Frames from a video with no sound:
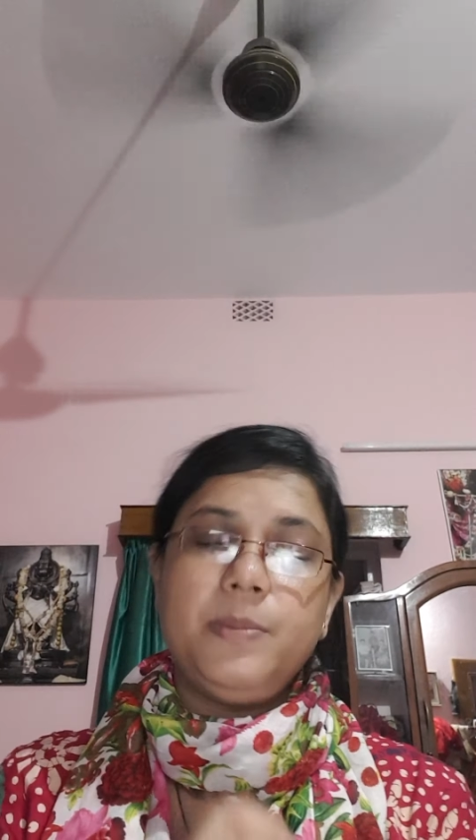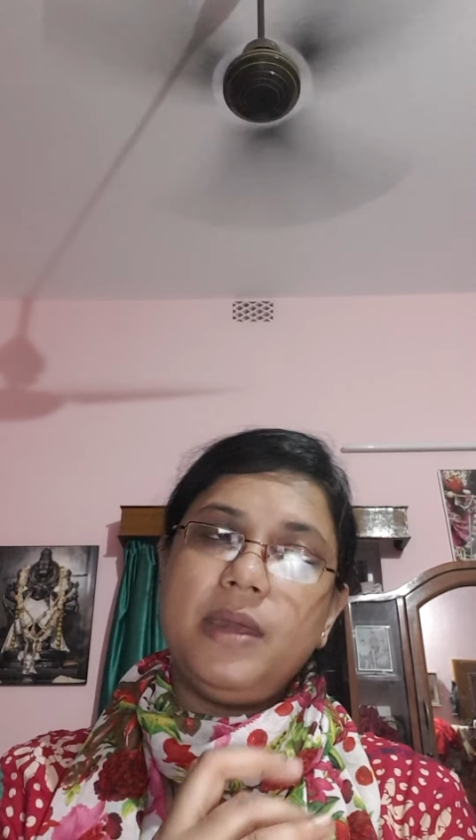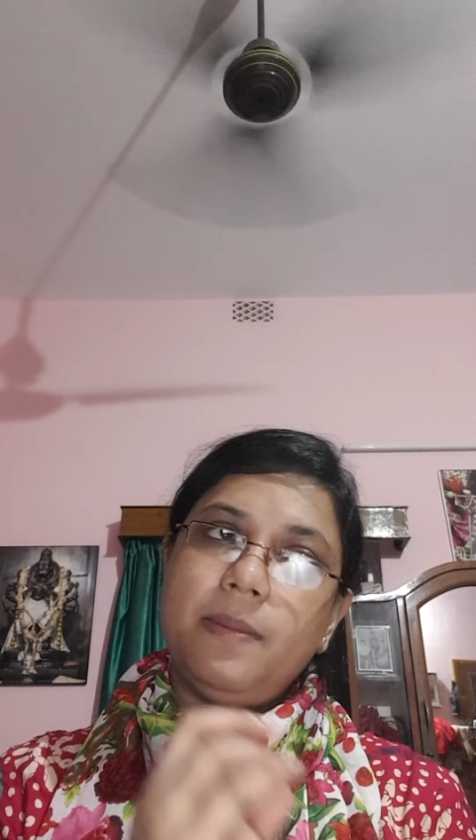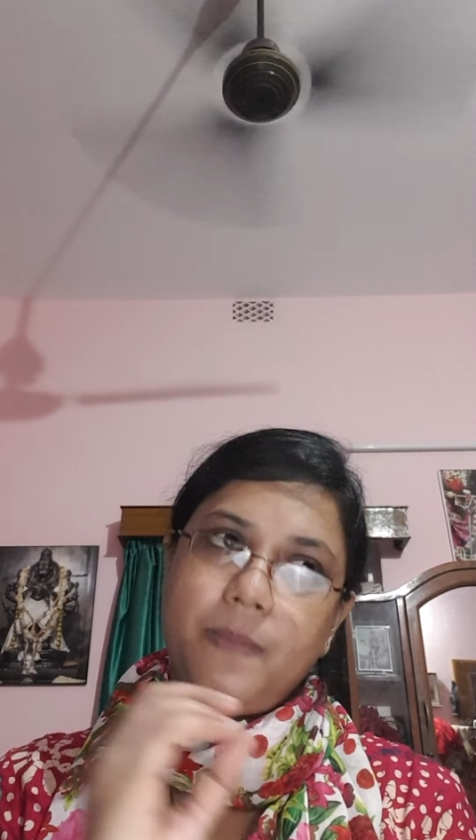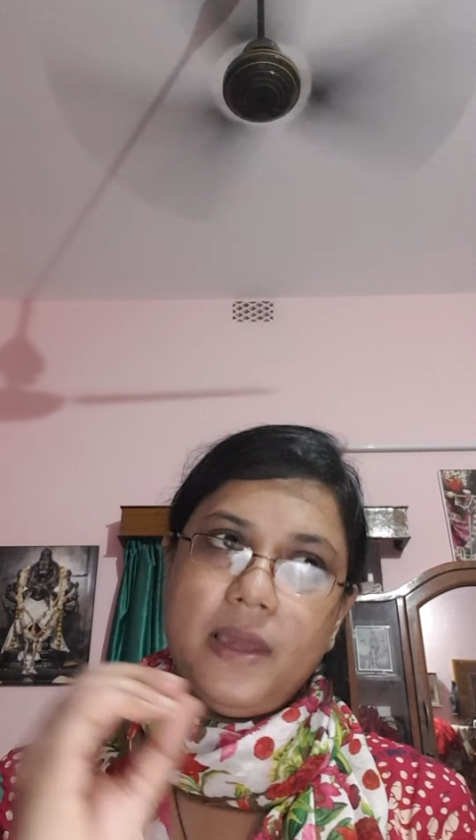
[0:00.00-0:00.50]

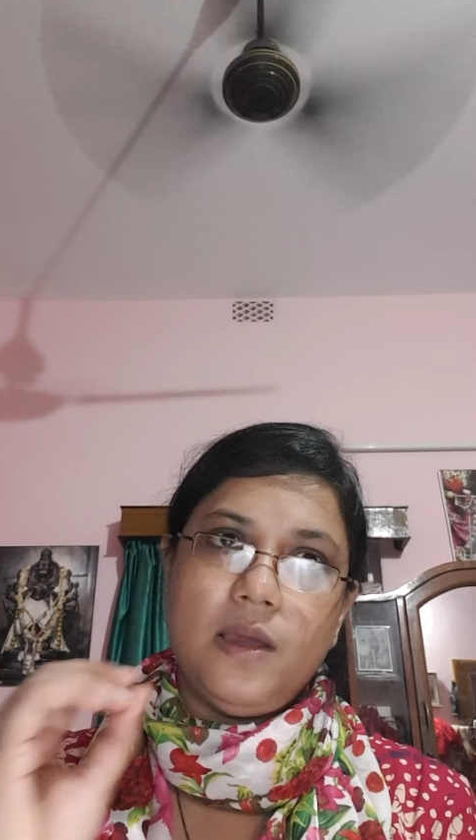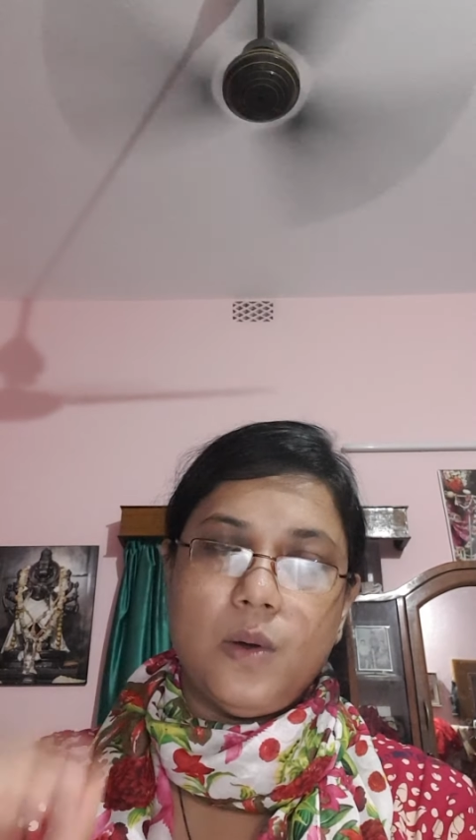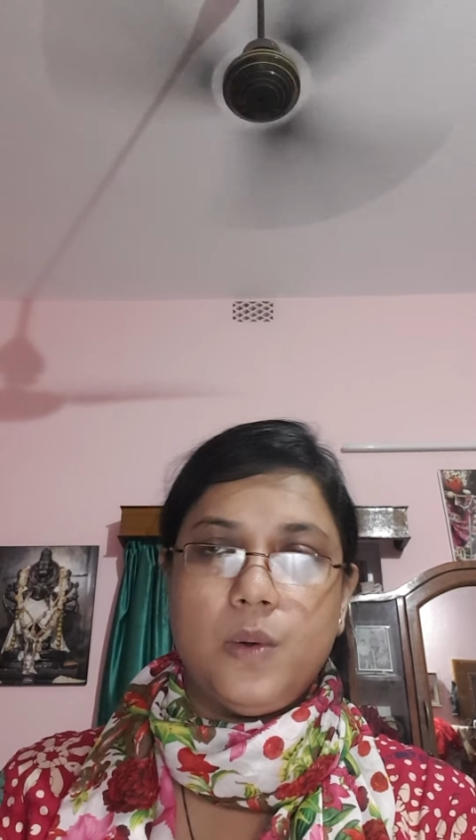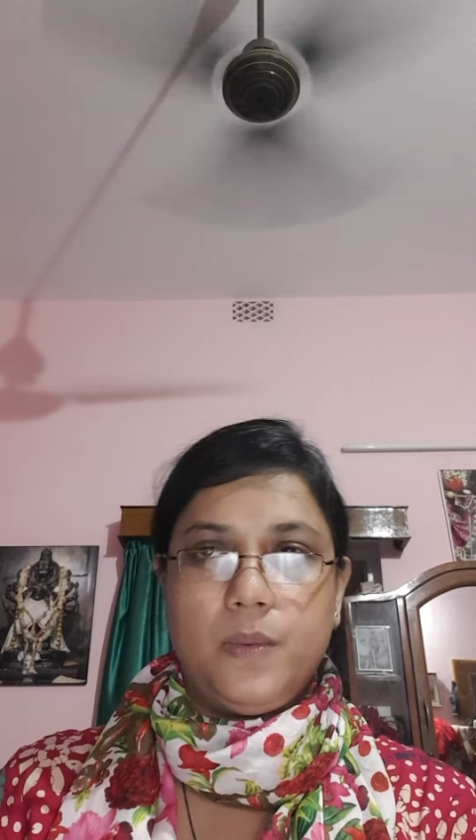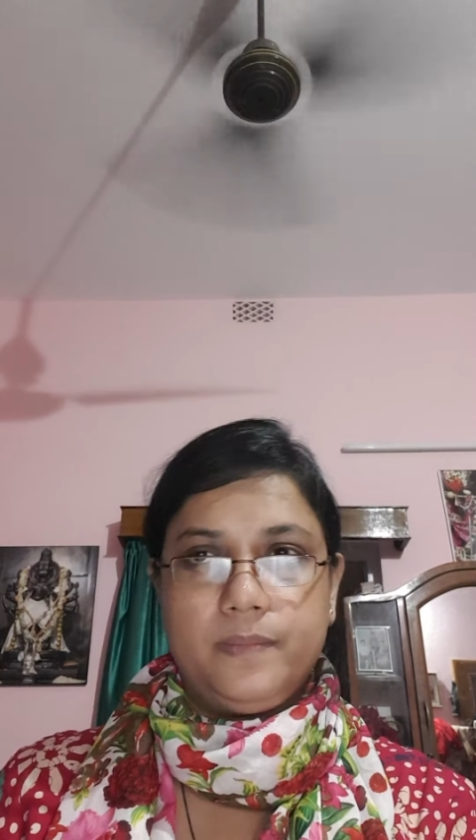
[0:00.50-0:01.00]

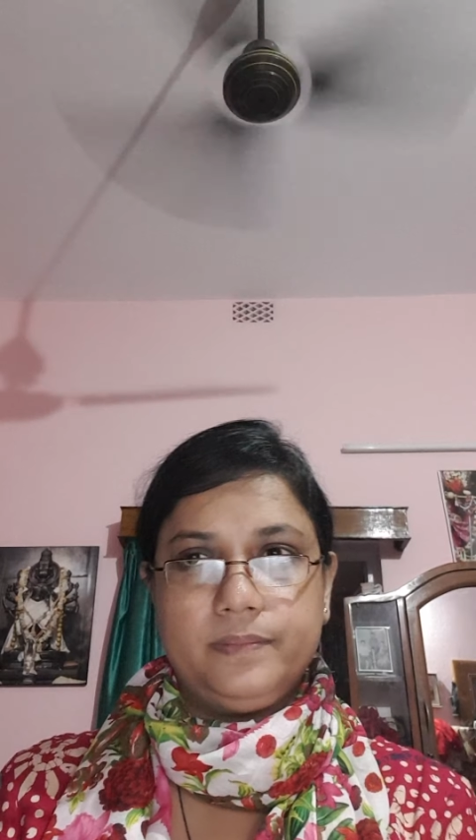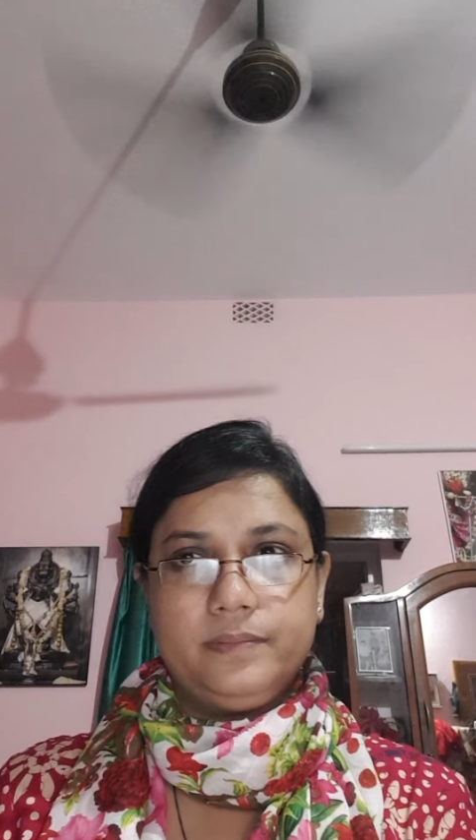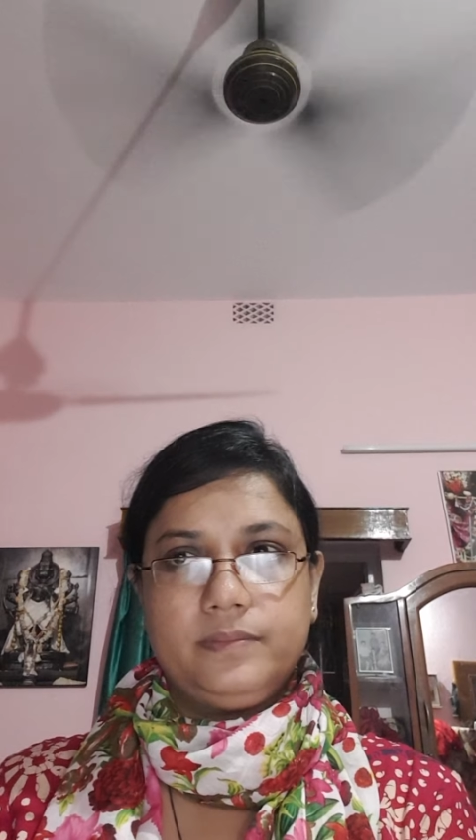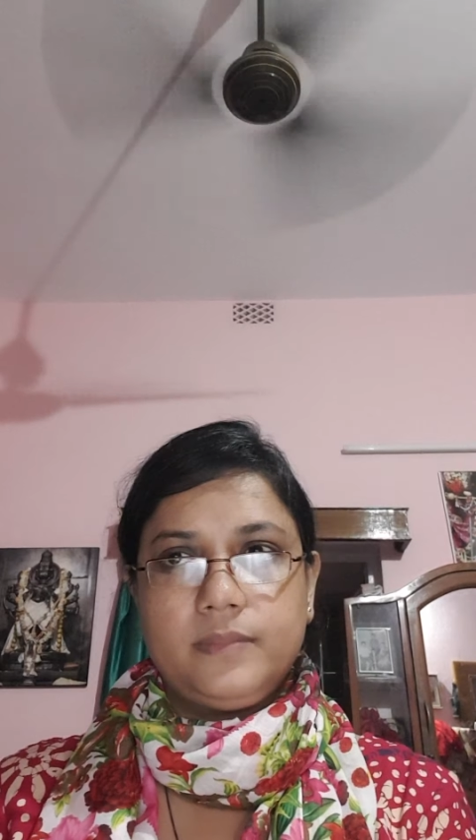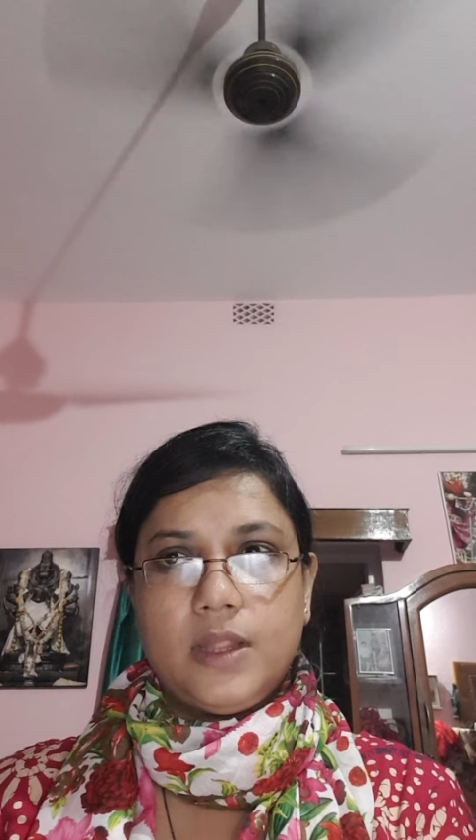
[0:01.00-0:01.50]
BPO
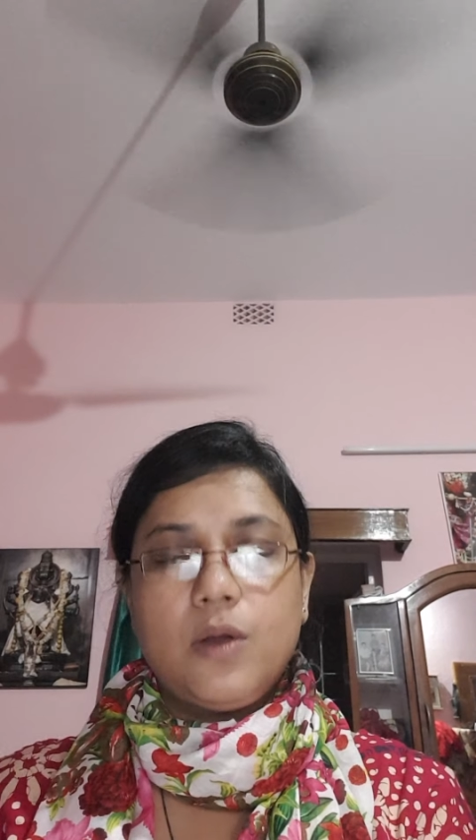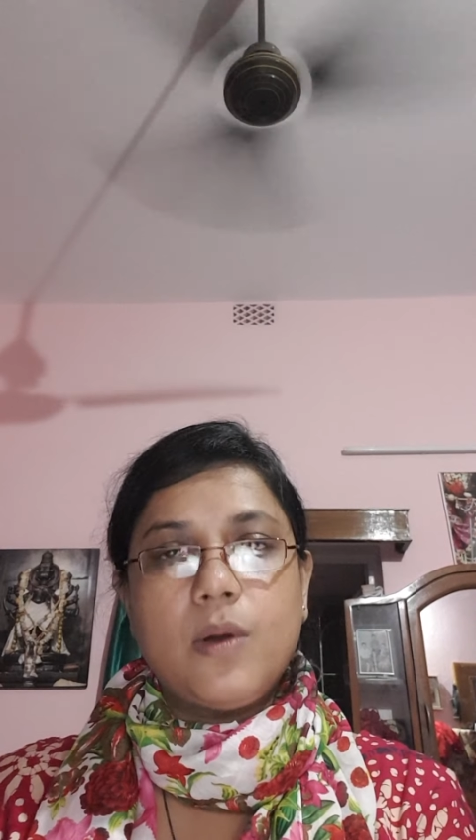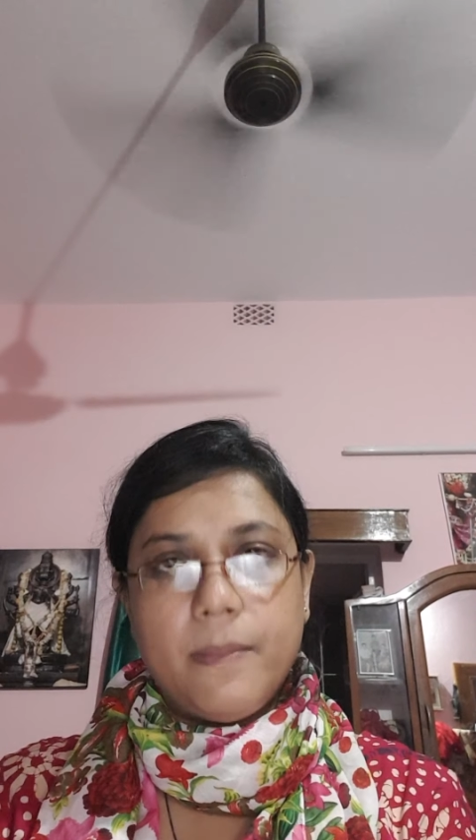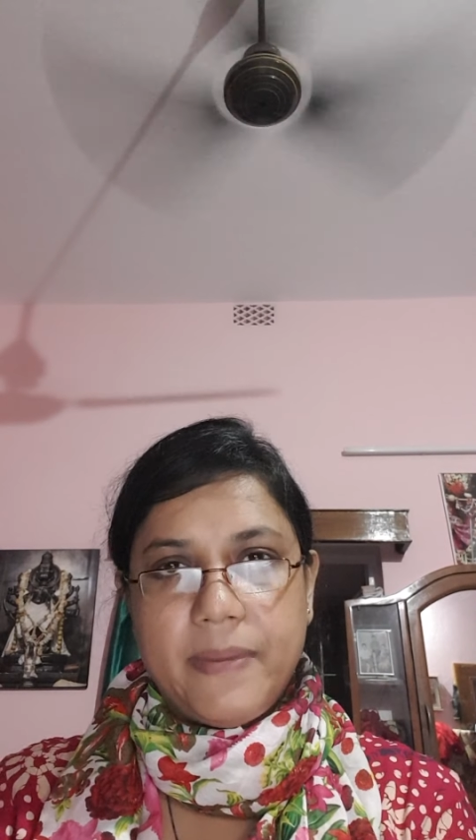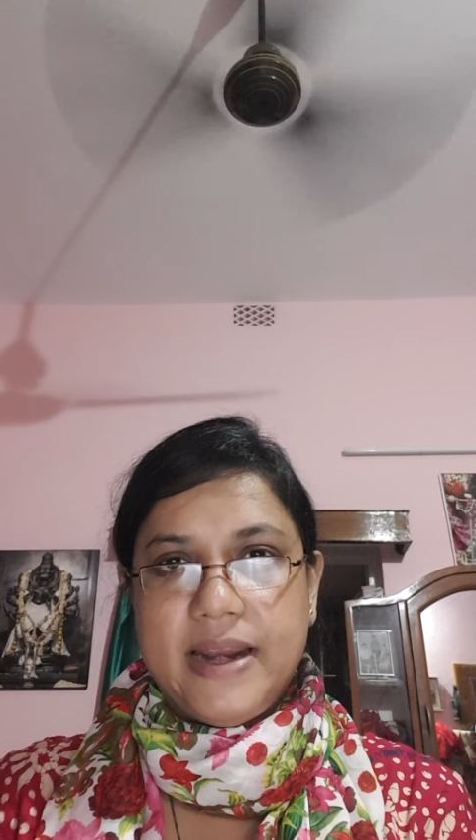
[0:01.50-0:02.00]

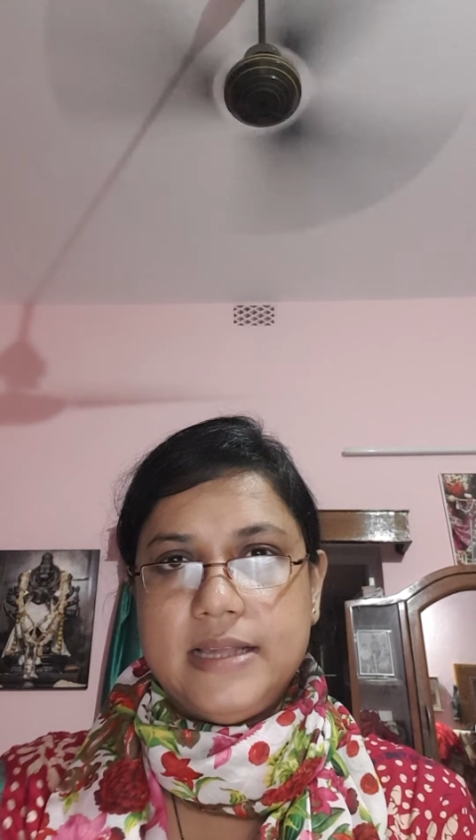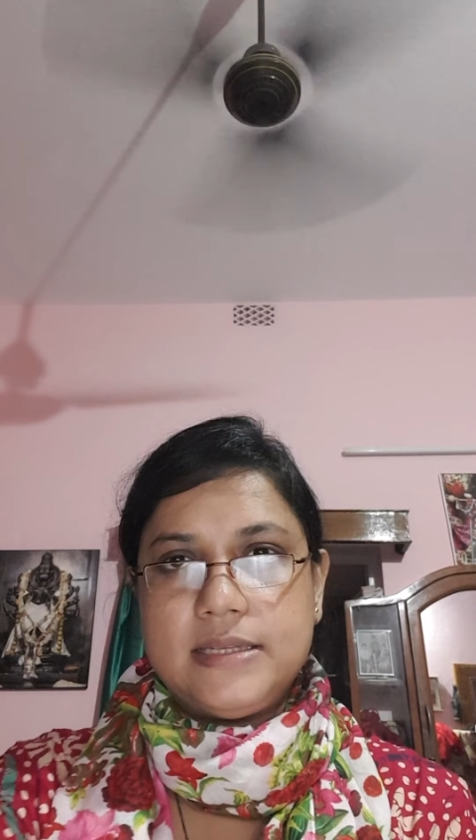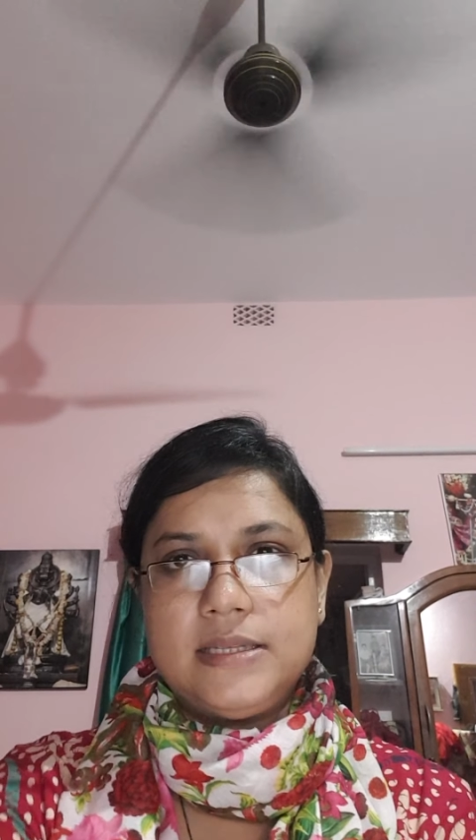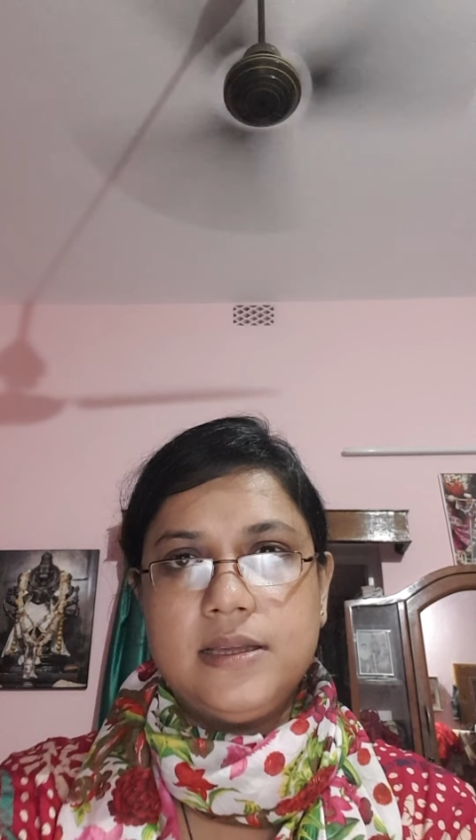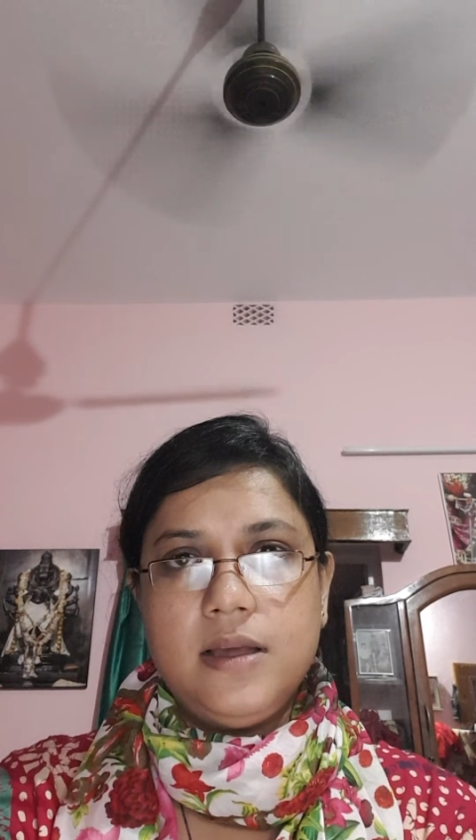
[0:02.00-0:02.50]
companies.